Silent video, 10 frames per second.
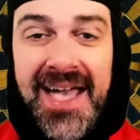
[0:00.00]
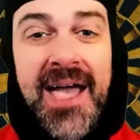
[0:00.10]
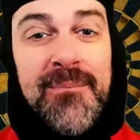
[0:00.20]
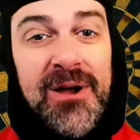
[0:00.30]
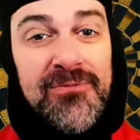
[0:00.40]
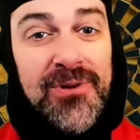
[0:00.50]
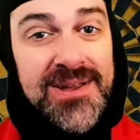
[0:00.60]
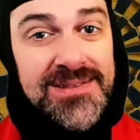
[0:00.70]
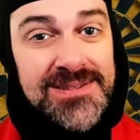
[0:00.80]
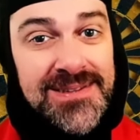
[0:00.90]
And my
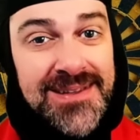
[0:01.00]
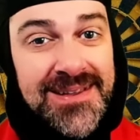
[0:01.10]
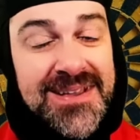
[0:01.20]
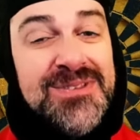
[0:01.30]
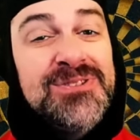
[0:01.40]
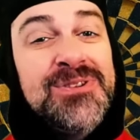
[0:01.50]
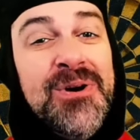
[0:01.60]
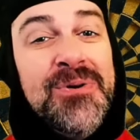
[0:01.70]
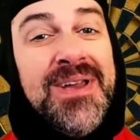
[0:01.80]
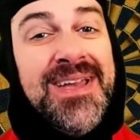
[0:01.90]
friends,
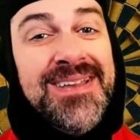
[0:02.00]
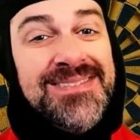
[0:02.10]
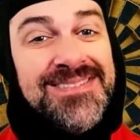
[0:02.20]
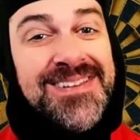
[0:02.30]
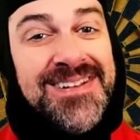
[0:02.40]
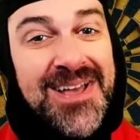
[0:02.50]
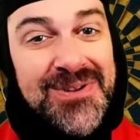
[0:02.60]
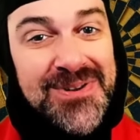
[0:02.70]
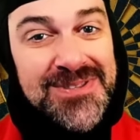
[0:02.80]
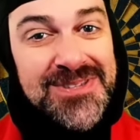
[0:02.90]
so ends
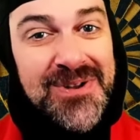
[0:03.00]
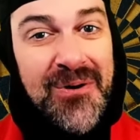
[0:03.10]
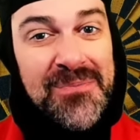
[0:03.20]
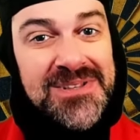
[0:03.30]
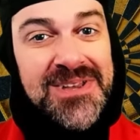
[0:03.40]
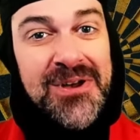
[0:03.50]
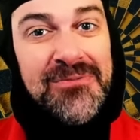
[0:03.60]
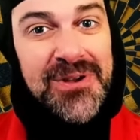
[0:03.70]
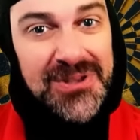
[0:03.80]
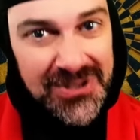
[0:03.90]
another installment
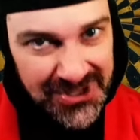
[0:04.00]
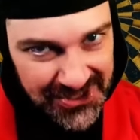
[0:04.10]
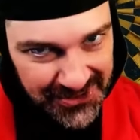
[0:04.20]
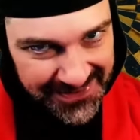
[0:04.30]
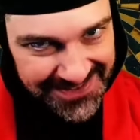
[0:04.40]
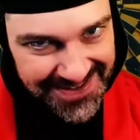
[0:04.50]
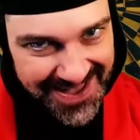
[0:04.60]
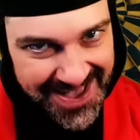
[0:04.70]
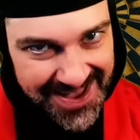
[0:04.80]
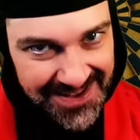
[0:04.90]
of
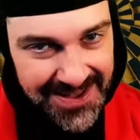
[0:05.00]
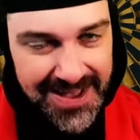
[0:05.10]
Q&A.